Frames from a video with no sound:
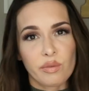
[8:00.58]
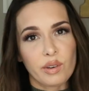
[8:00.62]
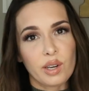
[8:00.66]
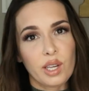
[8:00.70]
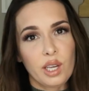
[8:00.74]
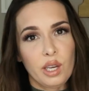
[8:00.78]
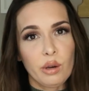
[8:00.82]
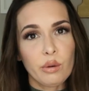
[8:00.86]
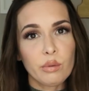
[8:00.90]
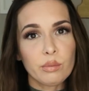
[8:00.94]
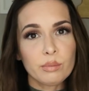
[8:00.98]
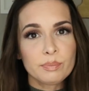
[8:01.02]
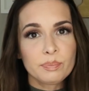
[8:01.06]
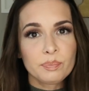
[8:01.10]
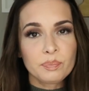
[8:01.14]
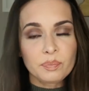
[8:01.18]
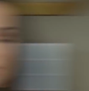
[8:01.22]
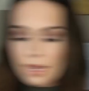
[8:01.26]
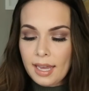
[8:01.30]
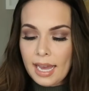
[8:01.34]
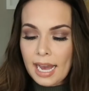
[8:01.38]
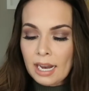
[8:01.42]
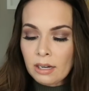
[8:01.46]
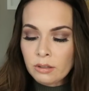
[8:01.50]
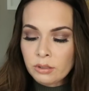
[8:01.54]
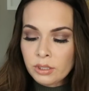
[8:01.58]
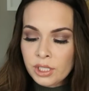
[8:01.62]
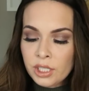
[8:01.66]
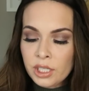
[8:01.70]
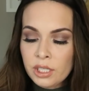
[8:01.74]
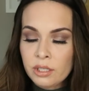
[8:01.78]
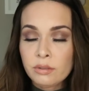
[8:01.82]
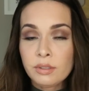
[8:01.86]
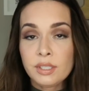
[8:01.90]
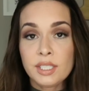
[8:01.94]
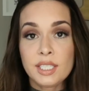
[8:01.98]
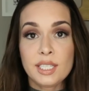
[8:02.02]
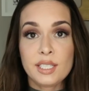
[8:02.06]
for you. How do
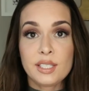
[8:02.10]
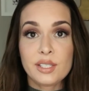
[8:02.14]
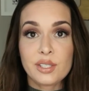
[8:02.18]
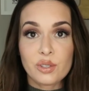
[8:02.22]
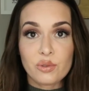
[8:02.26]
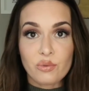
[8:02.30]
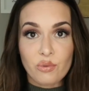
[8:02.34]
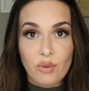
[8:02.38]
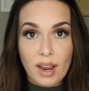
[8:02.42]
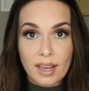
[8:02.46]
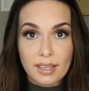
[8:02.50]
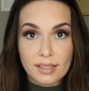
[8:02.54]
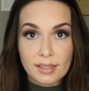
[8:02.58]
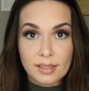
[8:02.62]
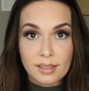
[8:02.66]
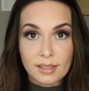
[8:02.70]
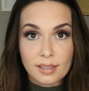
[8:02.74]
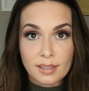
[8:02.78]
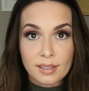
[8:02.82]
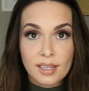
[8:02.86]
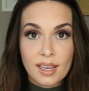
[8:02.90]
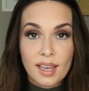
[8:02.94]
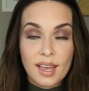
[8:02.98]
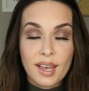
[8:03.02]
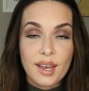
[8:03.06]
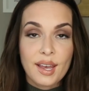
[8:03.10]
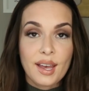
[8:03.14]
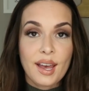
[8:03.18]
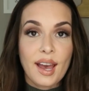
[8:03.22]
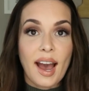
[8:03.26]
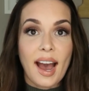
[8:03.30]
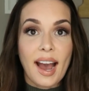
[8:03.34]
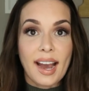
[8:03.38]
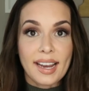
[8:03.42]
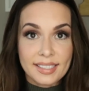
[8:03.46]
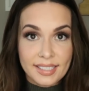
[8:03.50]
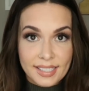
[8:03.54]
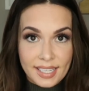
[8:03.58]
you de-stress?
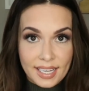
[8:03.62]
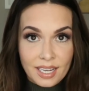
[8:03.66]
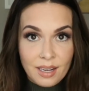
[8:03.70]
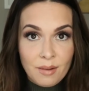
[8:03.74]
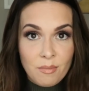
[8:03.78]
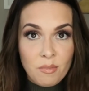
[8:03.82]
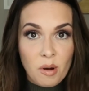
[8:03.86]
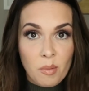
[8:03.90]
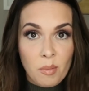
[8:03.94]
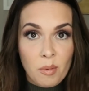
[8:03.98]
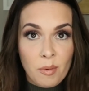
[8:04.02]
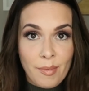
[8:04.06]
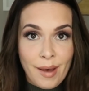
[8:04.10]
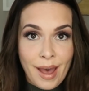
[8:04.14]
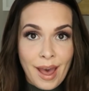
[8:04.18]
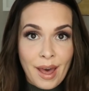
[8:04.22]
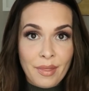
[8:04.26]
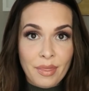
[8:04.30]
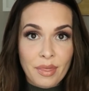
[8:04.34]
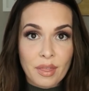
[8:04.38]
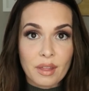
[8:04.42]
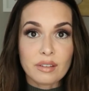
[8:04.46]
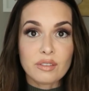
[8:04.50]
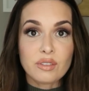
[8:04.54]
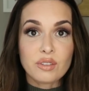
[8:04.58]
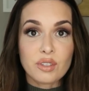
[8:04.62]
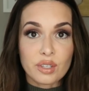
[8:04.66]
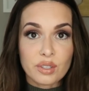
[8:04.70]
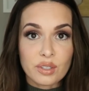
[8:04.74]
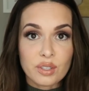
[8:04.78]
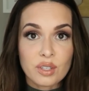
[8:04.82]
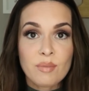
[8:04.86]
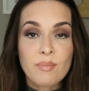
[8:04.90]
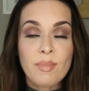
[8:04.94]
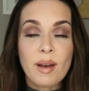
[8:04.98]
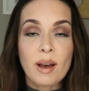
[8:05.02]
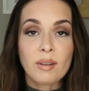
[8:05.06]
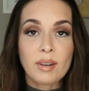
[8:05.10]
I take a bubble bath
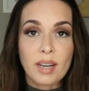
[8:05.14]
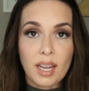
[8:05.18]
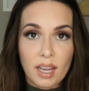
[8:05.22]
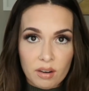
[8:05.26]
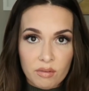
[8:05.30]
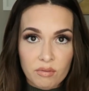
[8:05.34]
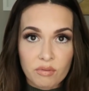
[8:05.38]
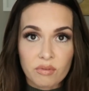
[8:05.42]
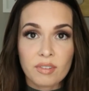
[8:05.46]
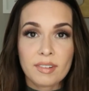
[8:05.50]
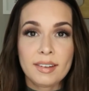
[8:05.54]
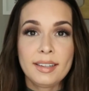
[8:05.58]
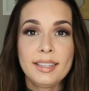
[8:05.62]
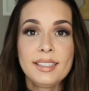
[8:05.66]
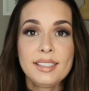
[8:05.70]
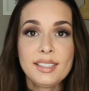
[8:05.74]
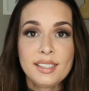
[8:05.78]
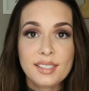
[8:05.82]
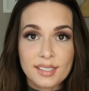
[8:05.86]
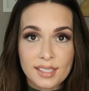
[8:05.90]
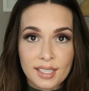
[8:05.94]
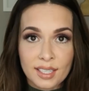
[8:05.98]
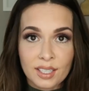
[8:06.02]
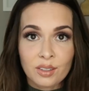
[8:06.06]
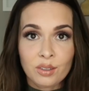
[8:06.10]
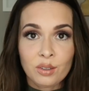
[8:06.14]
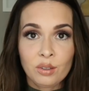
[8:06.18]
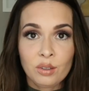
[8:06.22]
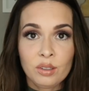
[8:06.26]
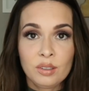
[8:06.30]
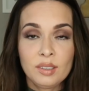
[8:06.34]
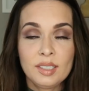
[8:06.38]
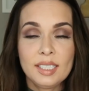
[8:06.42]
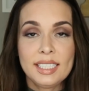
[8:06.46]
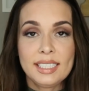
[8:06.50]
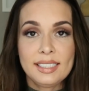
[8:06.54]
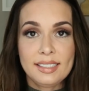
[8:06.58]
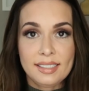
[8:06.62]
just about every
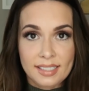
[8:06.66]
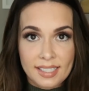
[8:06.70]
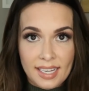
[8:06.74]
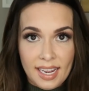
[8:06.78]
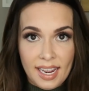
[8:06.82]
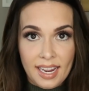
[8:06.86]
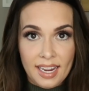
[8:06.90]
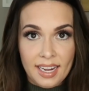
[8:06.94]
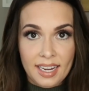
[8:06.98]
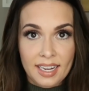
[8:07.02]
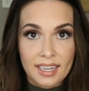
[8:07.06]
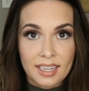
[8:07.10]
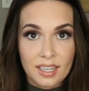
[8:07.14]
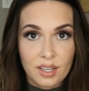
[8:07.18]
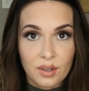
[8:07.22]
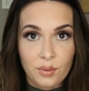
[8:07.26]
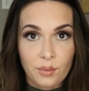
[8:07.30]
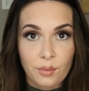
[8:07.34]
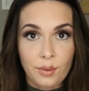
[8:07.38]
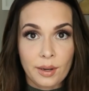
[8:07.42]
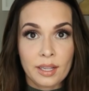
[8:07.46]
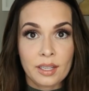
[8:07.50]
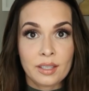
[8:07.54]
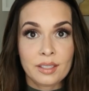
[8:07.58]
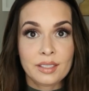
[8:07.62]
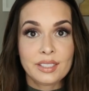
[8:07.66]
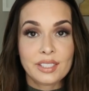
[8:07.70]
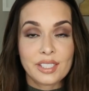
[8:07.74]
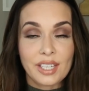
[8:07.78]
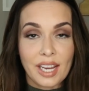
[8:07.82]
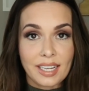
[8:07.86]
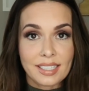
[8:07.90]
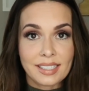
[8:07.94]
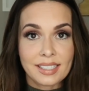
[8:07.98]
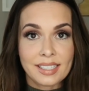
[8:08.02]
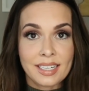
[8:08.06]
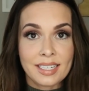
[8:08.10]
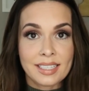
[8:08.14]
single day while
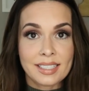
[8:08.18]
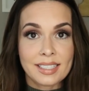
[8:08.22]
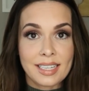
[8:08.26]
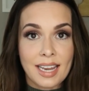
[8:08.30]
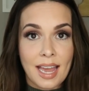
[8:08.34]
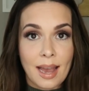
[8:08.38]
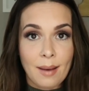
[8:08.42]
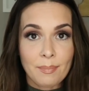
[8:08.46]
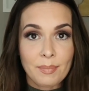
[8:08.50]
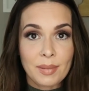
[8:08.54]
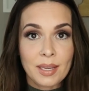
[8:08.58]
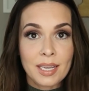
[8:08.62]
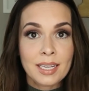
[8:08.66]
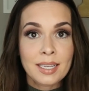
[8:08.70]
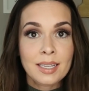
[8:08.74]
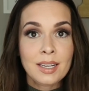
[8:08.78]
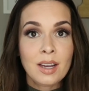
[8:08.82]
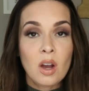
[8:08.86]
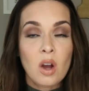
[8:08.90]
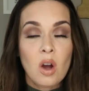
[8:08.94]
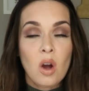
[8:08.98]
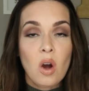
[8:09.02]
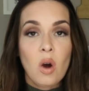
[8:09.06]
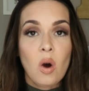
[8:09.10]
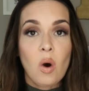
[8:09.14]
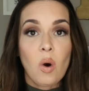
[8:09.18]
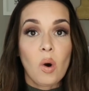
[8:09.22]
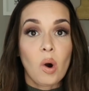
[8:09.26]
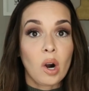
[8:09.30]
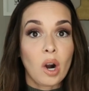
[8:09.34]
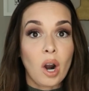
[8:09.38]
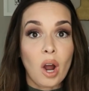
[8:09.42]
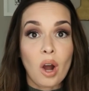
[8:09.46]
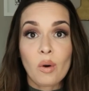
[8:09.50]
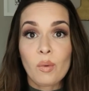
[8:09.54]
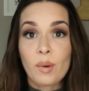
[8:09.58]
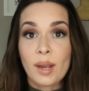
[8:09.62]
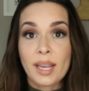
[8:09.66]
Jackson is napping
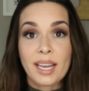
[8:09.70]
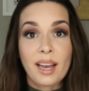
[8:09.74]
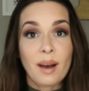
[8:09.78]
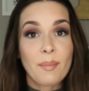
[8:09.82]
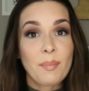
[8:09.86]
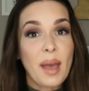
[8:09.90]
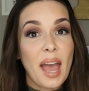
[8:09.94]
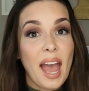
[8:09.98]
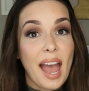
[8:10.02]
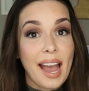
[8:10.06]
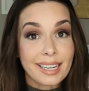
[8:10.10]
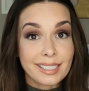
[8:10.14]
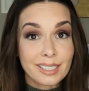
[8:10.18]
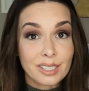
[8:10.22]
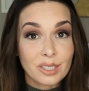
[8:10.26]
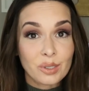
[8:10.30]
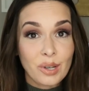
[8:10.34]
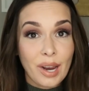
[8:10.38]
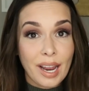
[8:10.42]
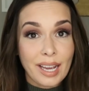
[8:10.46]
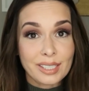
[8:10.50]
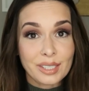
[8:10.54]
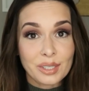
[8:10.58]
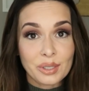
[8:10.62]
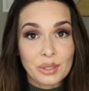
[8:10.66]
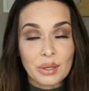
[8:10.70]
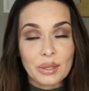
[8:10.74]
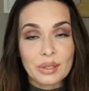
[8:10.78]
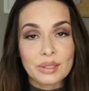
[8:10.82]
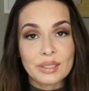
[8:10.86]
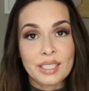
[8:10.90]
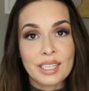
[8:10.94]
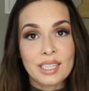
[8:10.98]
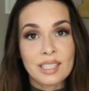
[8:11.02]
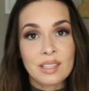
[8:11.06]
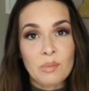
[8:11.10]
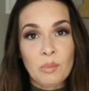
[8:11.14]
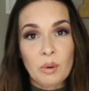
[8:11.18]
or I'll wake up extra extra
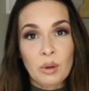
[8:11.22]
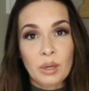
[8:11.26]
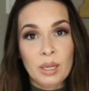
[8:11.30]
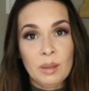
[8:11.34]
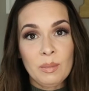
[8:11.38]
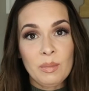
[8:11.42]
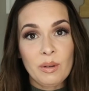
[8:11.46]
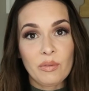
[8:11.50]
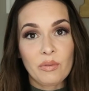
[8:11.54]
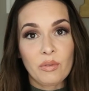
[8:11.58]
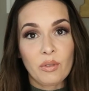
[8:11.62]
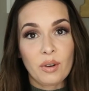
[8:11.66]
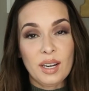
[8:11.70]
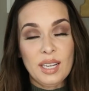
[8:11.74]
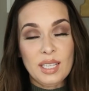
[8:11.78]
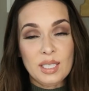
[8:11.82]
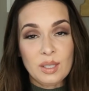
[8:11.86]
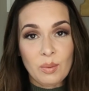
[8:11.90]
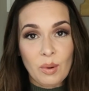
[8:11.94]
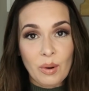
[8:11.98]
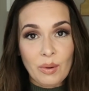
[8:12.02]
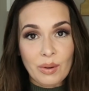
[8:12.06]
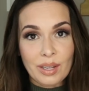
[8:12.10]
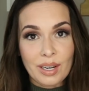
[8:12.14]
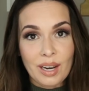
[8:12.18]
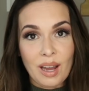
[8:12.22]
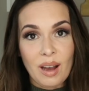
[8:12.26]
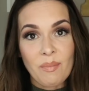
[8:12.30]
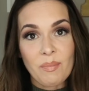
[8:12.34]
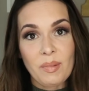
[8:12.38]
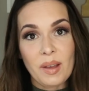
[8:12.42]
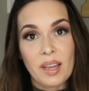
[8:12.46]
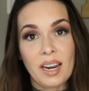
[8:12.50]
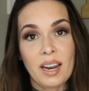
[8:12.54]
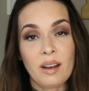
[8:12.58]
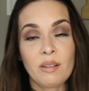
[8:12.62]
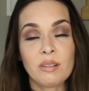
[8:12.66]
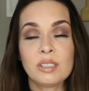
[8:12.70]
early in the morning before he's woken
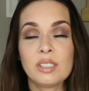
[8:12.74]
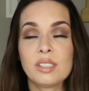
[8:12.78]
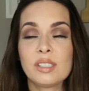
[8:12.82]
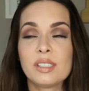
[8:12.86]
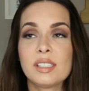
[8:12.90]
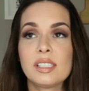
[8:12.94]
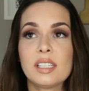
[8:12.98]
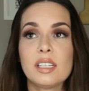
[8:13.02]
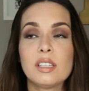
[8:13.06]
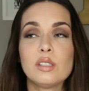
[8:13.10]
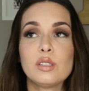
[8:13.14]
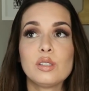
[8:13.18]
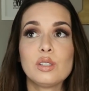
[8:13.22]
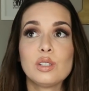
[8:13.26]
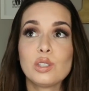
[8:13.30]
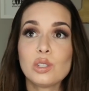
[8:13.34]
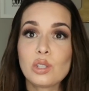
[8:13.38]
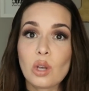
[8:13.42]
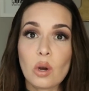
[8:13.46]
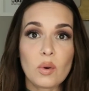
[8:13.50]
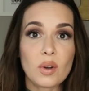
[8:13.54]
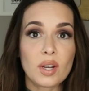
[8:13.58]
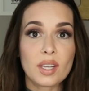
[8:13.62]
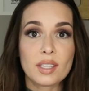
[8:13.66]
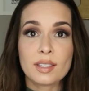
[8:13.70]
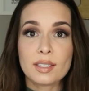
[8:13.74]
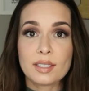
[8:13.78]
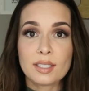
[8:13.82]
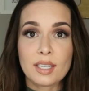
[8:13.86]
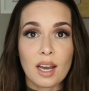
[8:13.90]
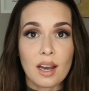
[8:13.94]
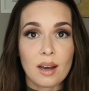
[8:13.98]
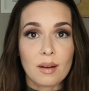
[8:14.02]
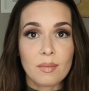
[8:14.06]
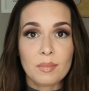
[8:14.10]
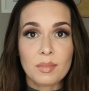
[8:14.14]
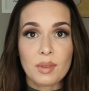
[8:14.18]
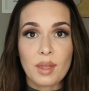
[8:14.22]
up and I will just soak in the
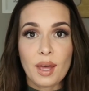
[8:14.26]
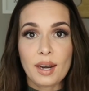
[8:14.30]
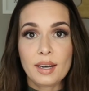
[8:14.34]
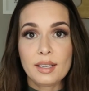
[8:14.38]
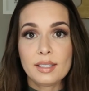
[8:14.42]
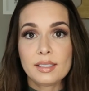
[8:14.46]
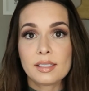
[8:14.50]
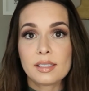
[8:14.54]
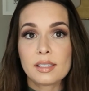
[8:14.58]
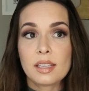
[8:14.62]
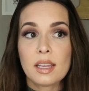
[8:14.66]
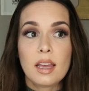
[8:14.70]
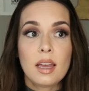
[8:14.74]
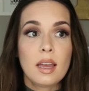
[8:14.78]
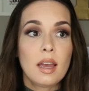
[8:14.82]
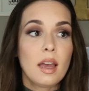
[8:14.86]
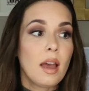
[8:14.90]
tub. That is